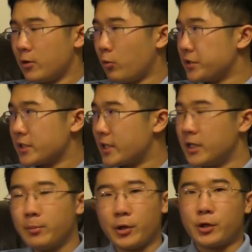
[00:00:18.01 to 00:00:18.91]
What's the
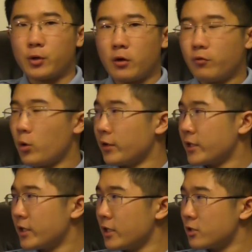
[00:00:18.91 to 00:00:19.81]
key to building wealth? Well, the
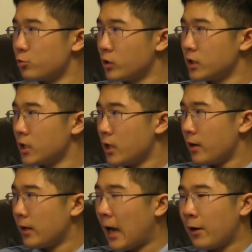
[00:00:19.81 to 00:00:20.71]
key is really
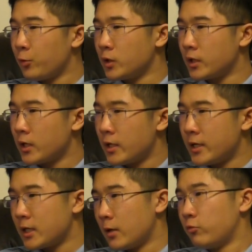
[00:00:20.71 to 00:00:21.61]
not really
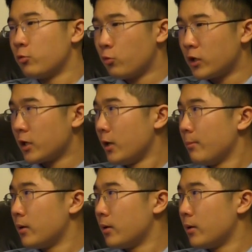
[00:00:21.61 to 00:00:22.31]
income from work,